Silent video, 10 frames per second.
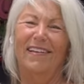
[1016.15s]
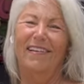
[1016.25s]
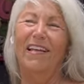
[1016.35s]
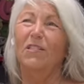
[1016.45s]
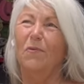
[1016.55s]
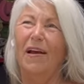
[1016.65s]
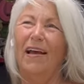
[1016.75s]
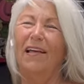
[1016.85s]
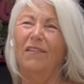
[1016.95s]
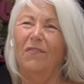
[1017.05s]
That's why
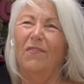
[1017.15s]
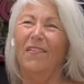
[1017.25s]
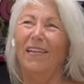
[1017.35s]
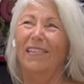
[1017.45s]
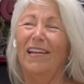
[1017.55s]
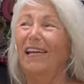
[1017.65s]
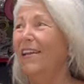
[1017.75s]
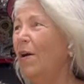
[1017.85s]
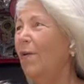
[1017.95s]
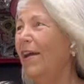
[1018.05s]
I love the fact that I
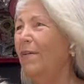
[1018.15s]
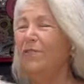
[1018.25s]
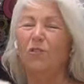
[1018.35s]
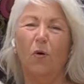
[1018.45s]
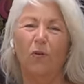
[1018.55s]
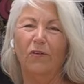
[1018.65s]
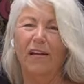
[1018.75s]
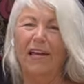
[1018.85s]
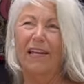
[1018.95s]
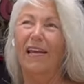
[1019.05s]
now have solar
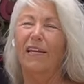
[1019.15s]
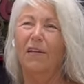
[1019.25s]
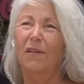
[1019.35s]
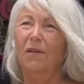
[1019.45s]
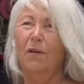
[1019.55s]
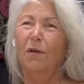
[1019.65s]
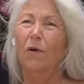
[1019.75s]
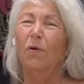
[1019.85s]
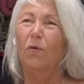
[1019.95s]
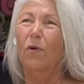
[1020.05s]
and I can
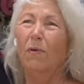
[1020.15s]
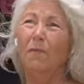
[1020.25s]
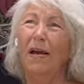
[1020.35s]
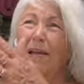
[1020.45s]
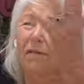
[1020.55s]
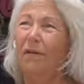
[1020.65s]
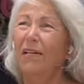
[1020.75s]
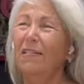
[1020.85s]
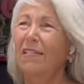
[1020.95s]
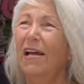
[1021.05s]
run my
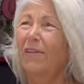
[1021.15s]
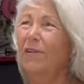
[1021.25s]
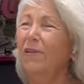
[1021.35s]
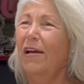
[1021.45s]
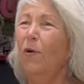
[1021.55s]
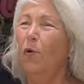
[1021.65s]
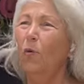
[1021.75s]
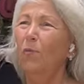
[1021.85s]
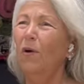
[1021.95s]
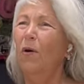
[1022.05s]
entire
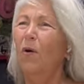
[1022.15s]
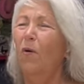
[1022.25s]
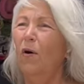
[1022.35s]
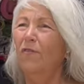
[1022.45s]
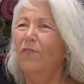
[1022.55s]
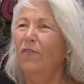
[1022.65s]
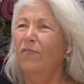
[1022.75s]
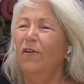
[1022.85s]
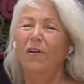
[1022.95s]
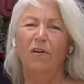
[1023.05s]
home off of
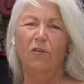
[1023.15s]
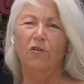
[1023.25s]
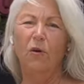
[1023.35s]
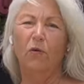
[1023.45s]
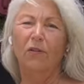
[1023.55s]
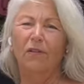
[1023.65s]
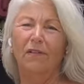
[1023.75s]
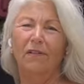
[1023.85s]
solar.